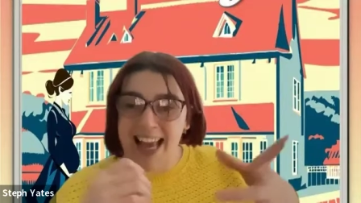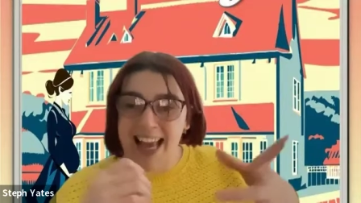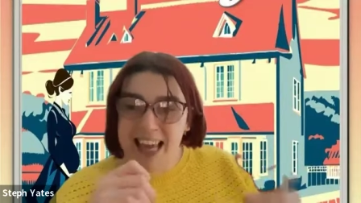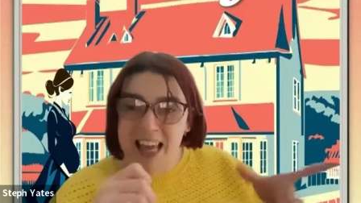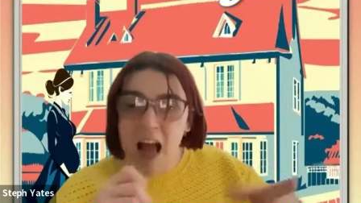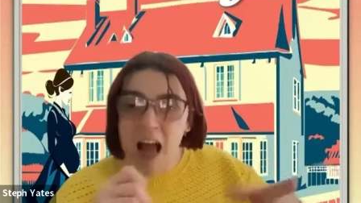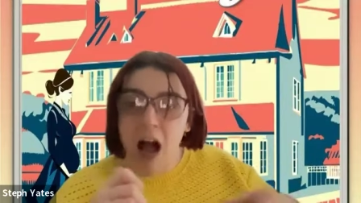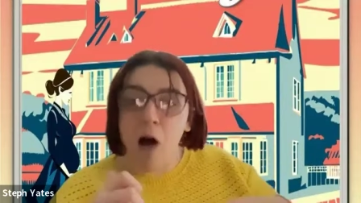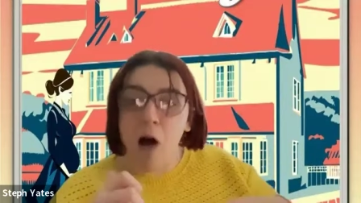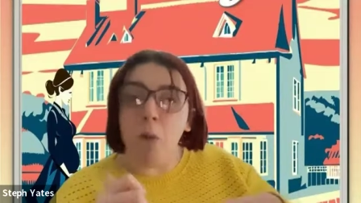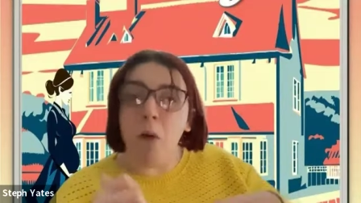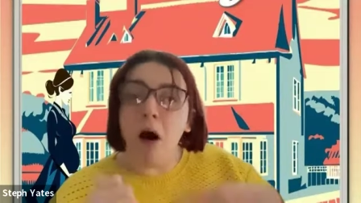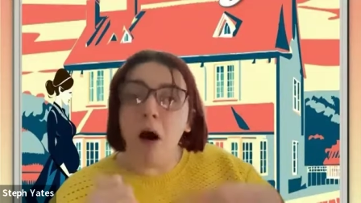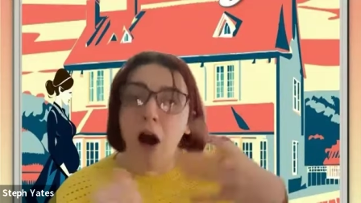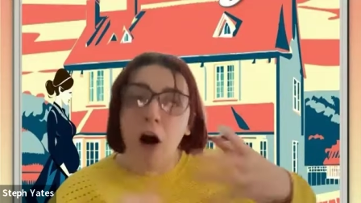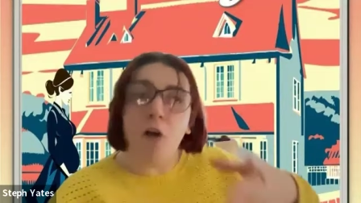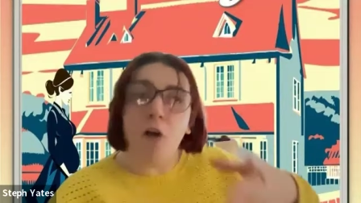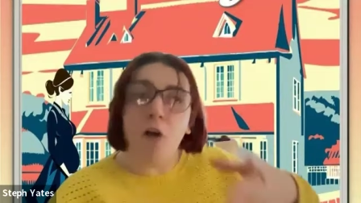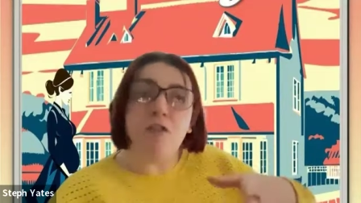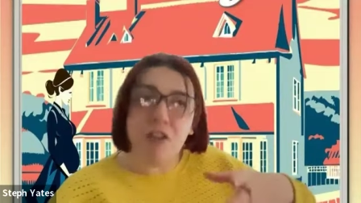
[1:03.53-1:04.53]
So
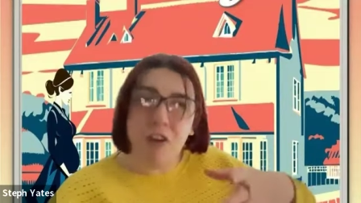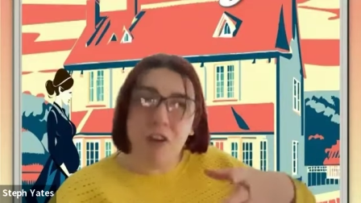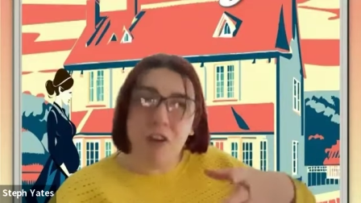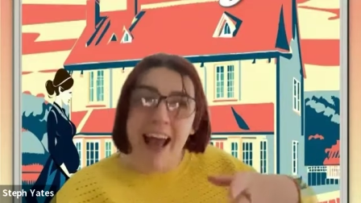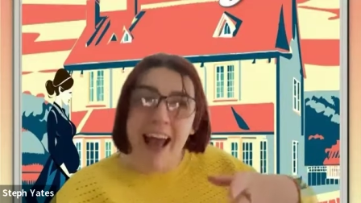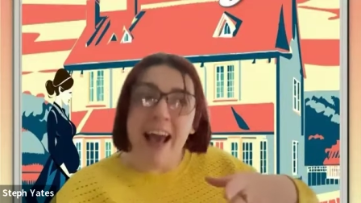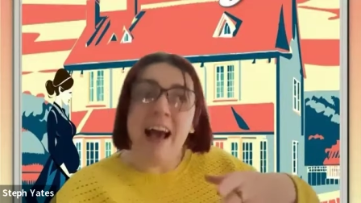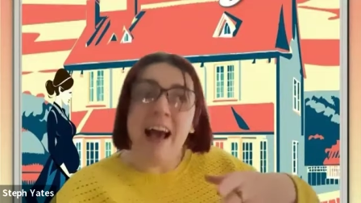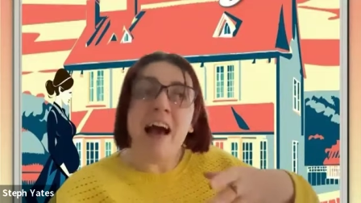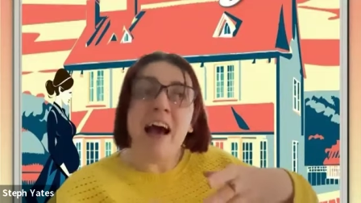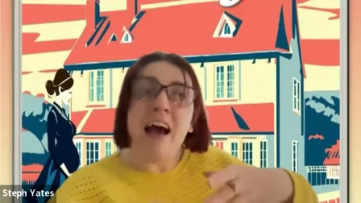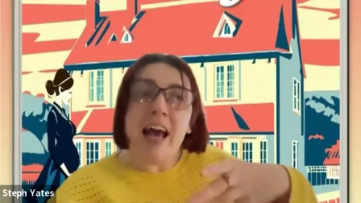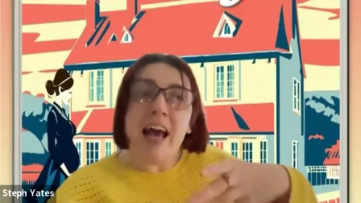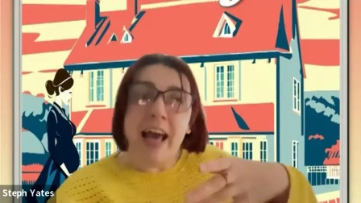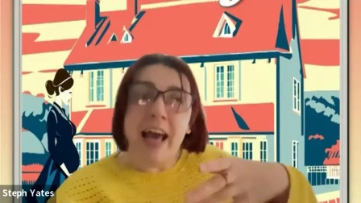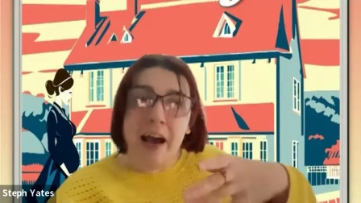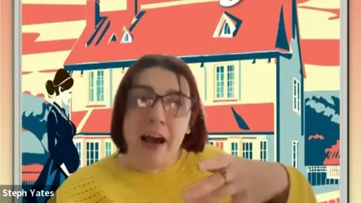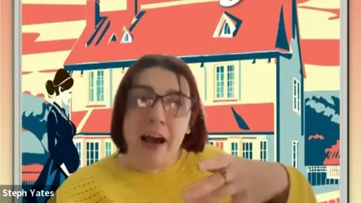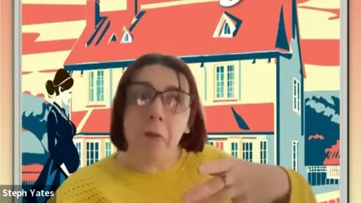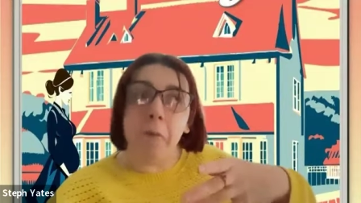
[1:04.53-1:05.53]
hopefully
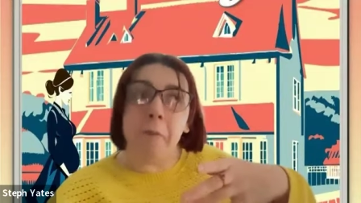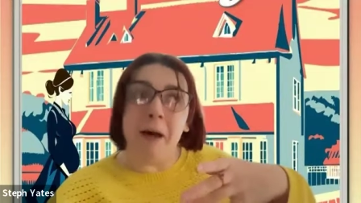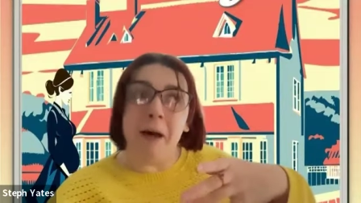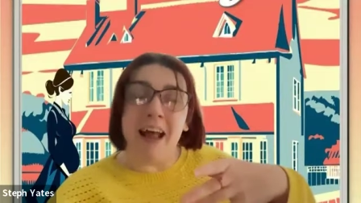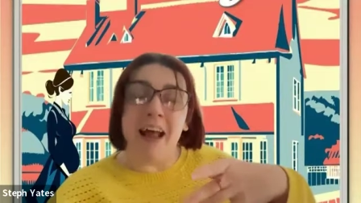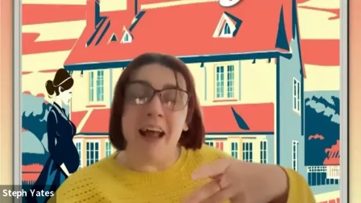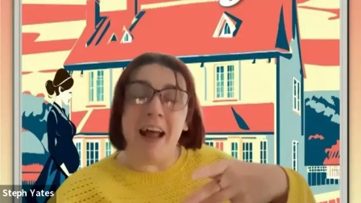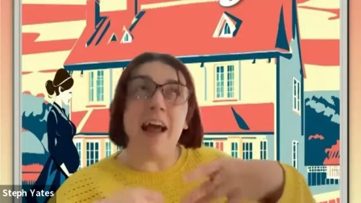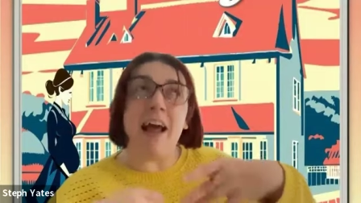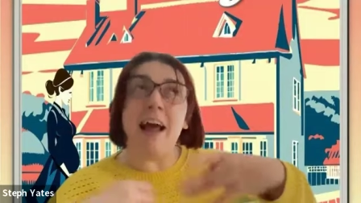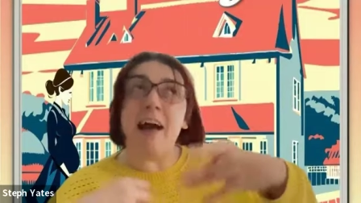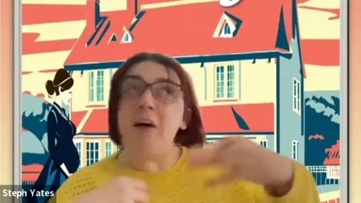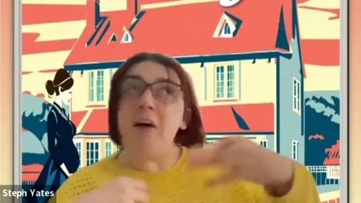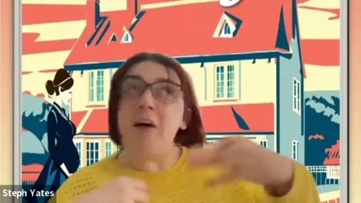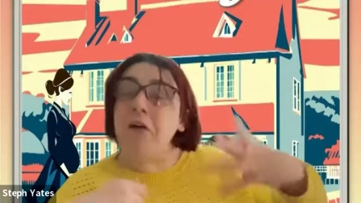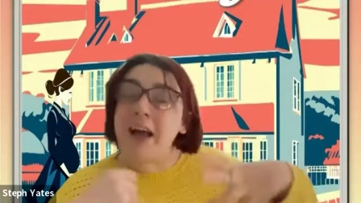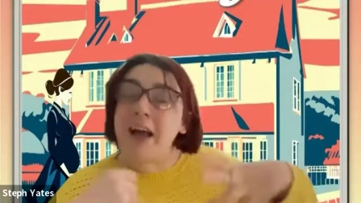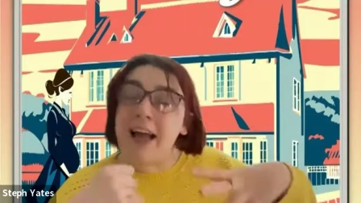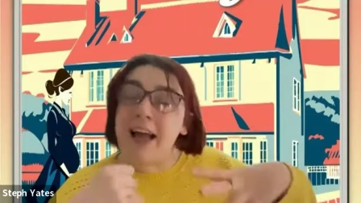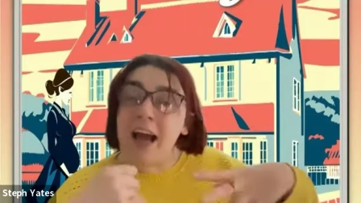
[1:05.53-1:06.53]
it'll be
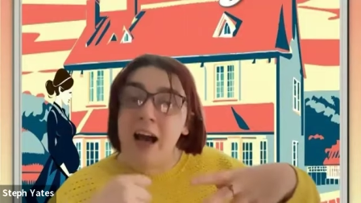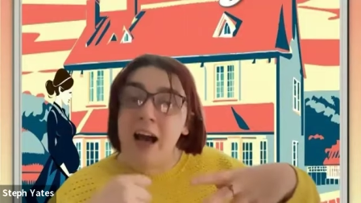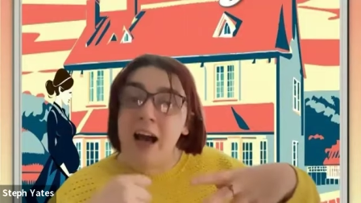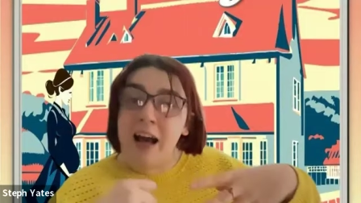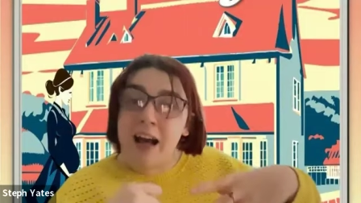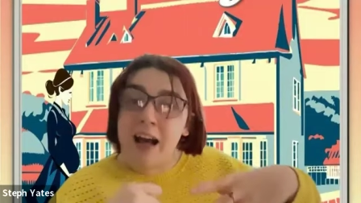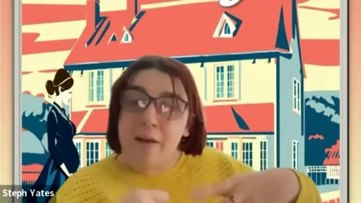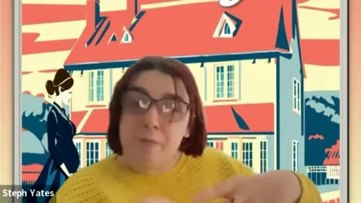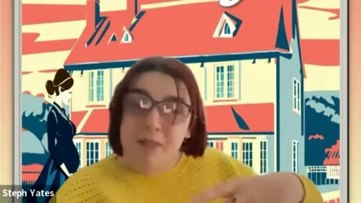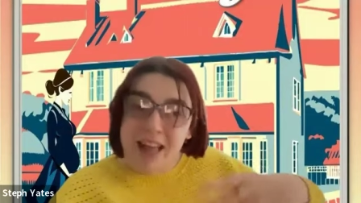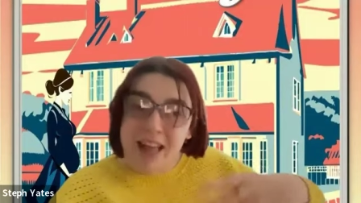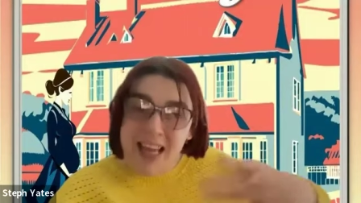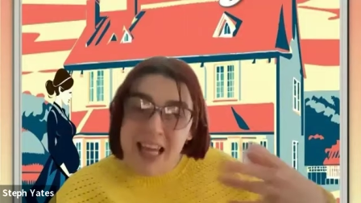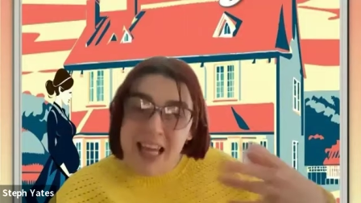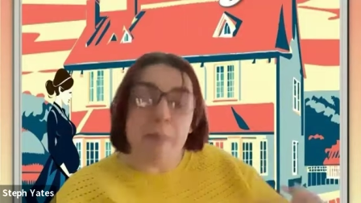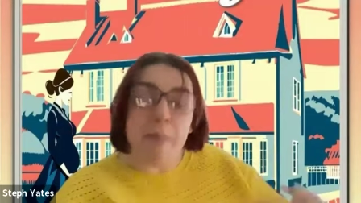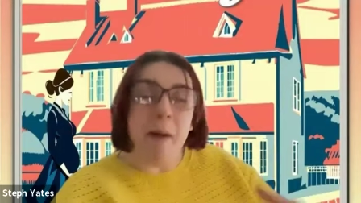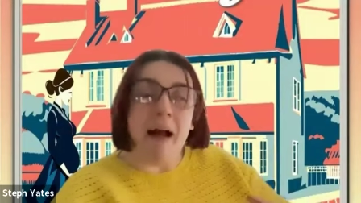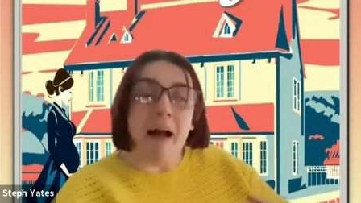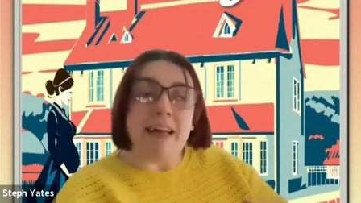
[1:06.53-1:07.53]
it'll um,
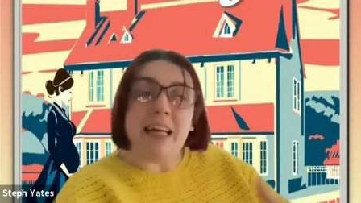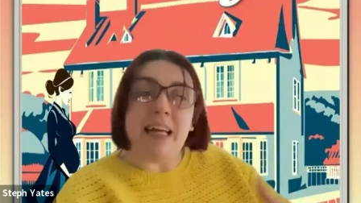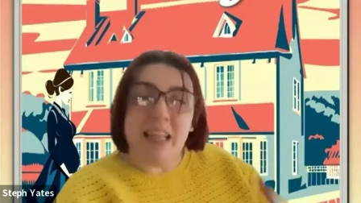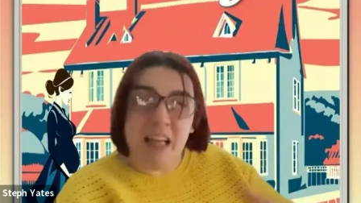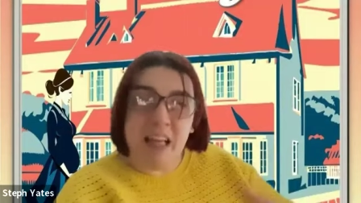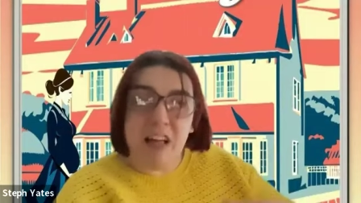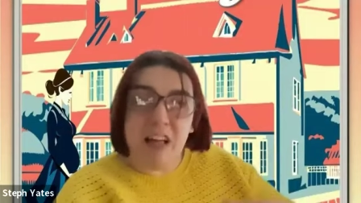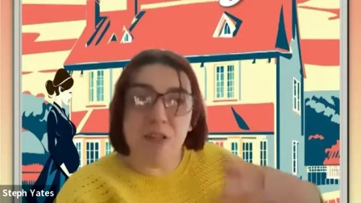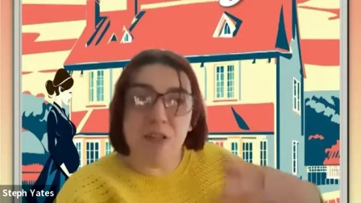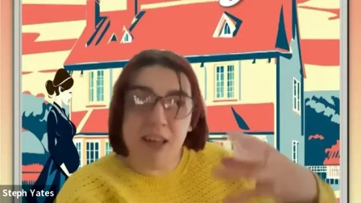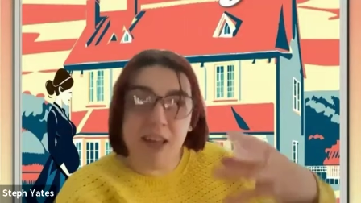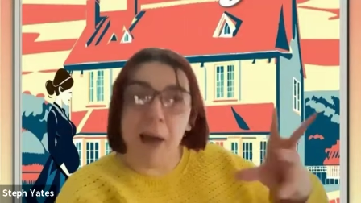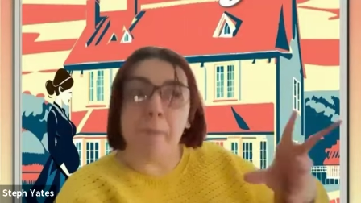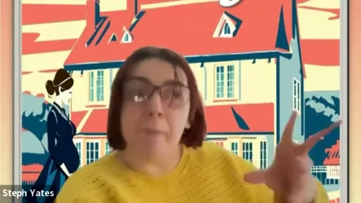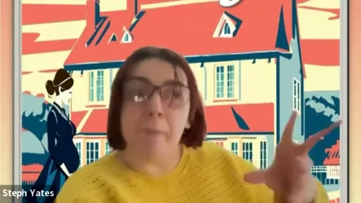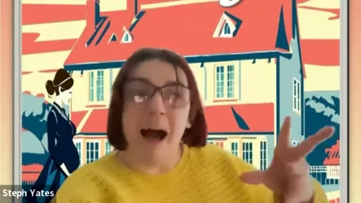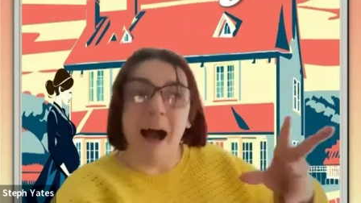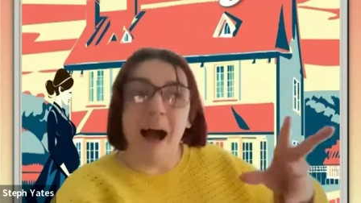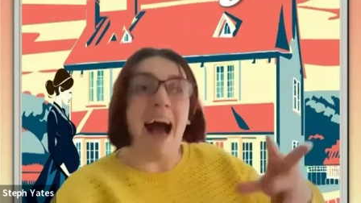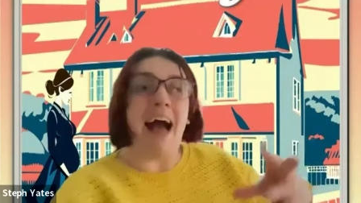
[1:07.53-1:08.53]
inspire you to
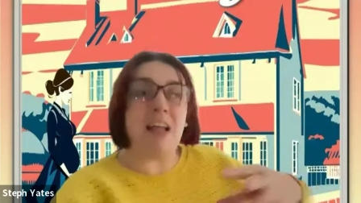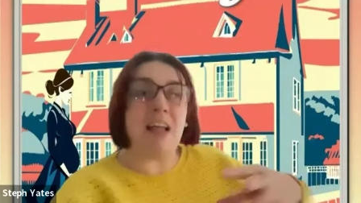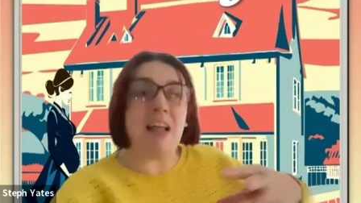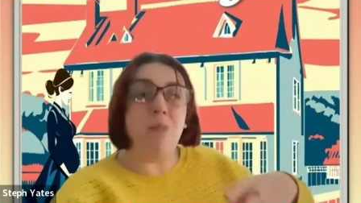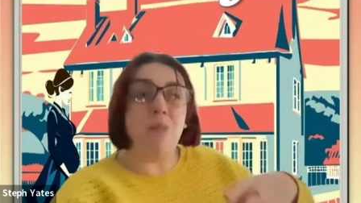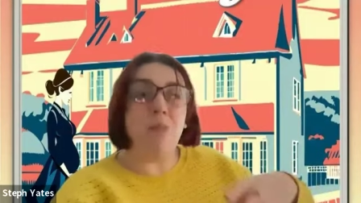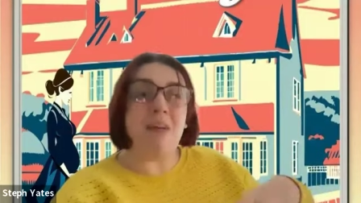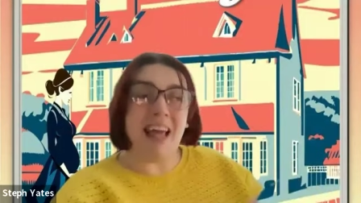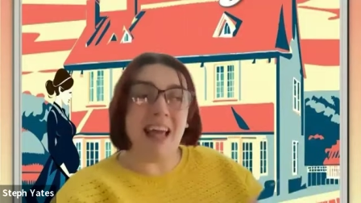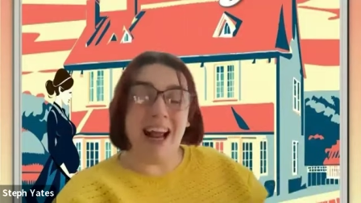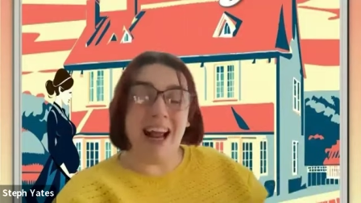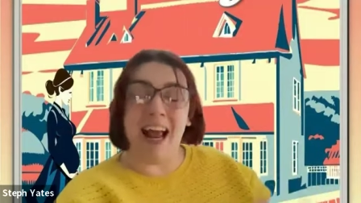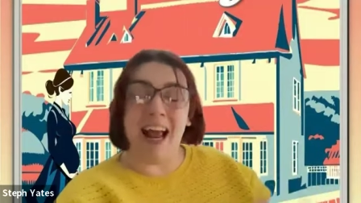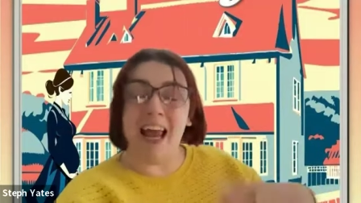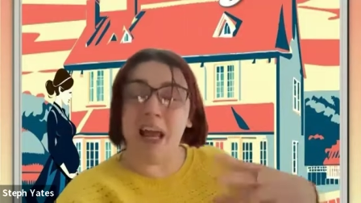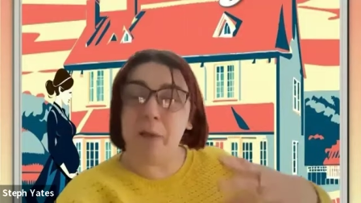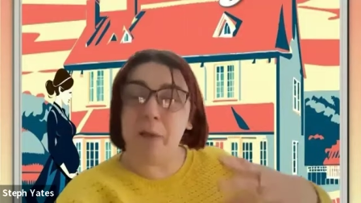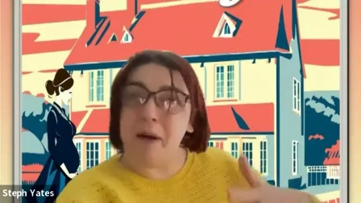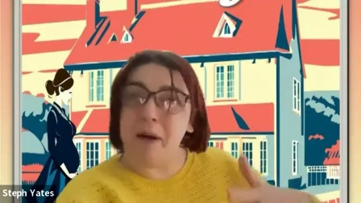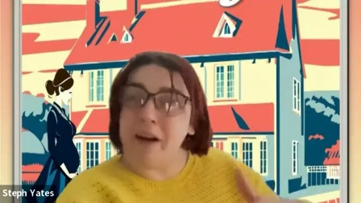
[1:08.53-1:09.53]
buy some
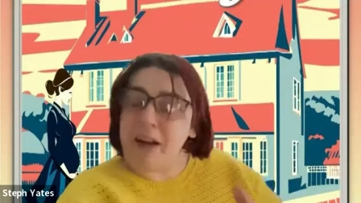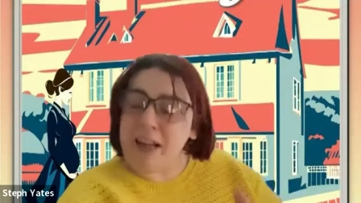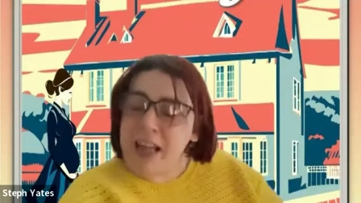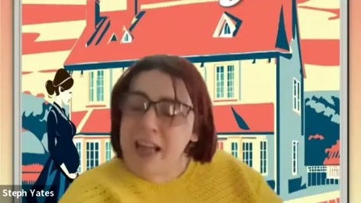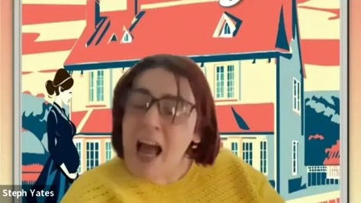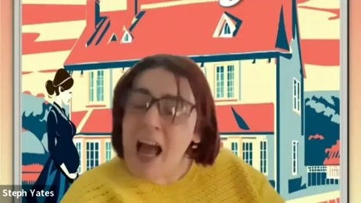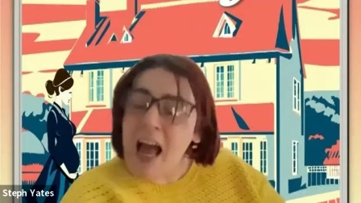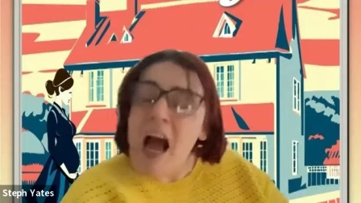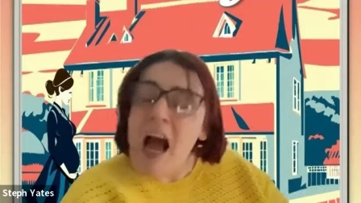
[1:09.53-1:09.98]
tickets because